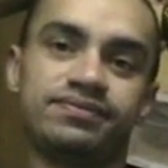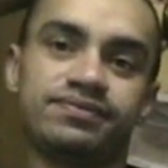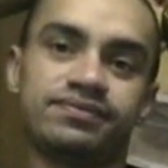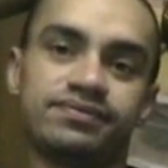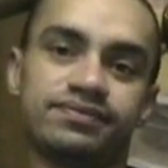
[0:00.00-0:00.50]
So
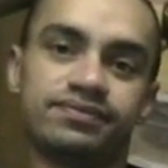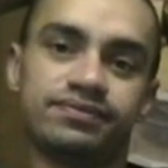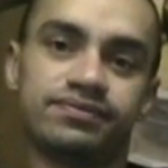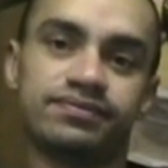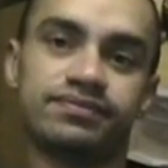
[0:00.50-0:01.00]

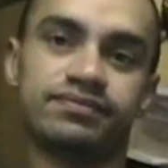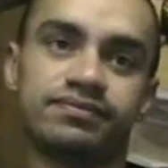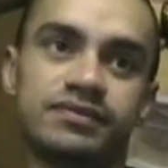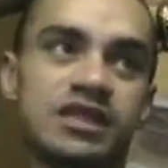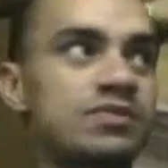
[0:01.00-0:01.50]
you've
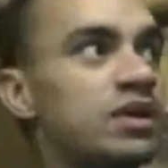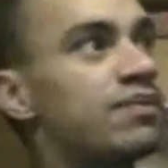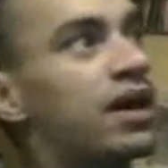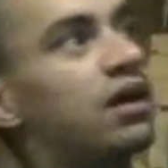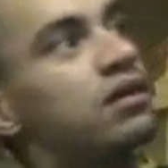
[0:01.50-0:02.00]
been back
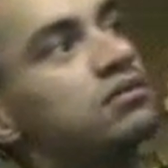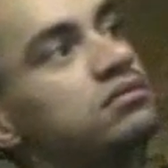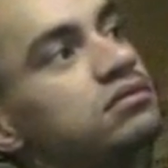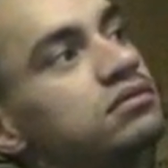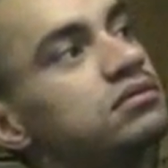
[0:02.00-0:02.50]
here about
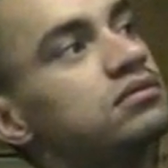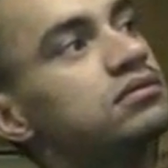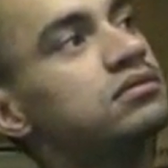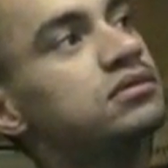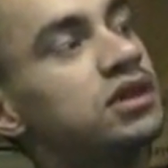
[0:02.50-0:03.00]
14
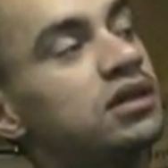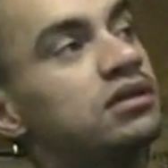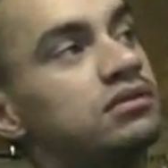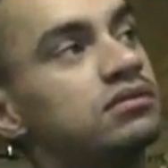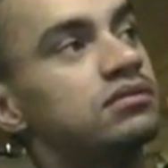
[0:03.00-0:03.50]
months.
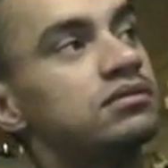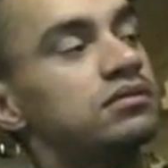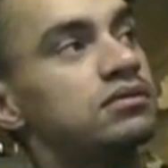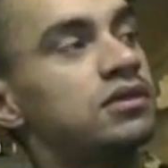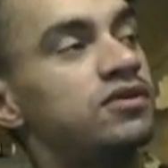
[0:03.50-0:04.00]
Yeah,
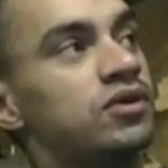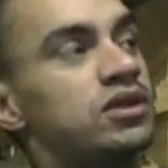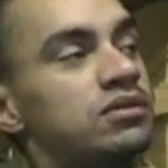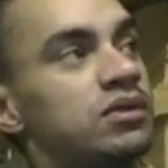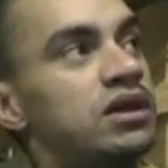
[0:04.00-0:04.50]
about
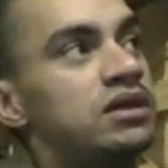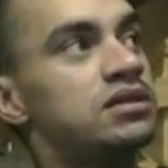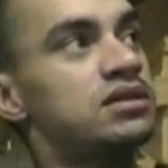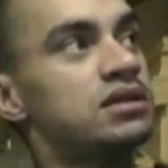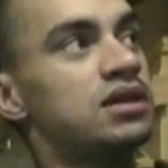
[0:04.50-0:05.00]
14
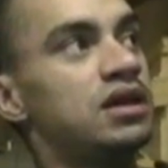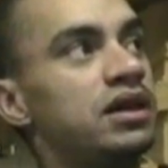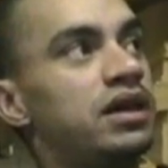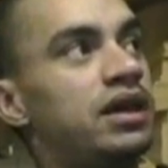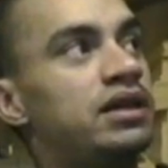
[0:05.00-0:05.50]
months,
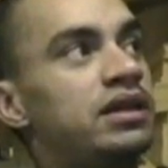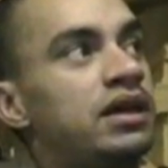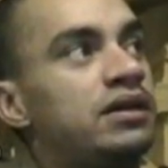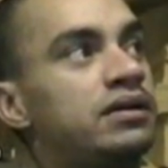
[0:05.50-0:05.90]
and